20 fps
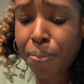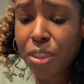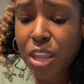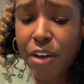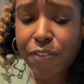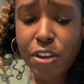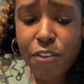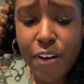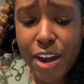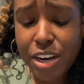if
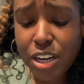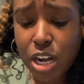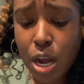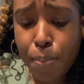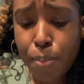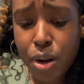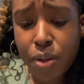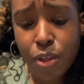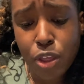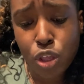you find a
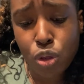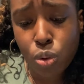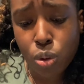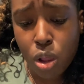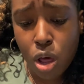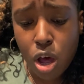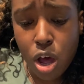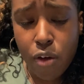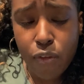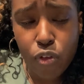company that you
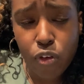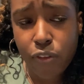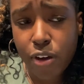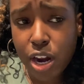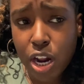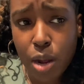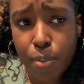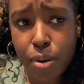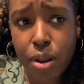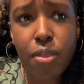love or find a
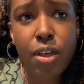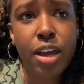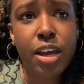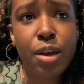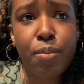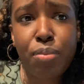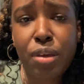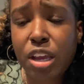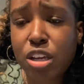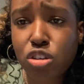company that
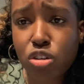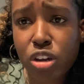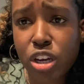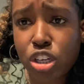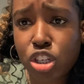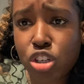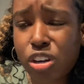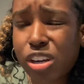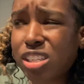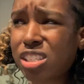piques your
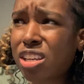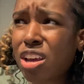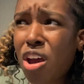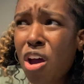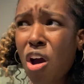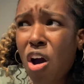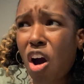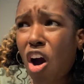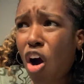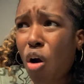interest,
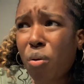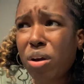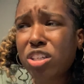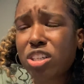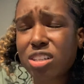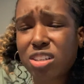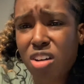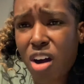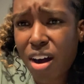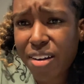always
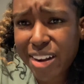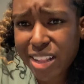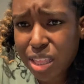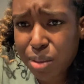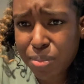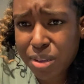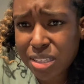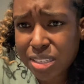just contact them and